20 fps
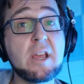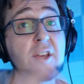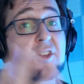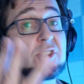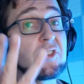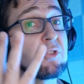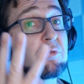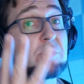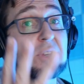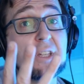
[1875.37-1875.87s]

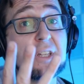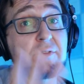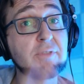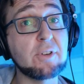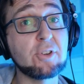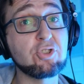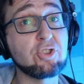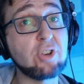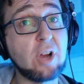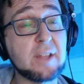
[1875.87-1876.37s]
3
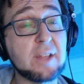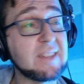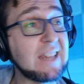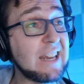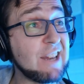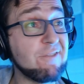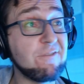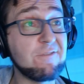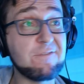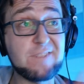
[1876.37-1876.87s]
different shots
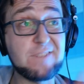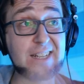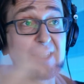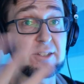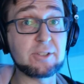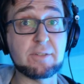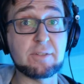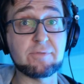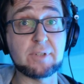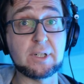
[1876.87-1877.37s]
that feel
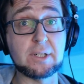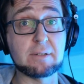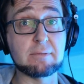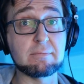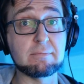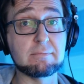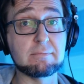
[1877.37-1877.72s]
different.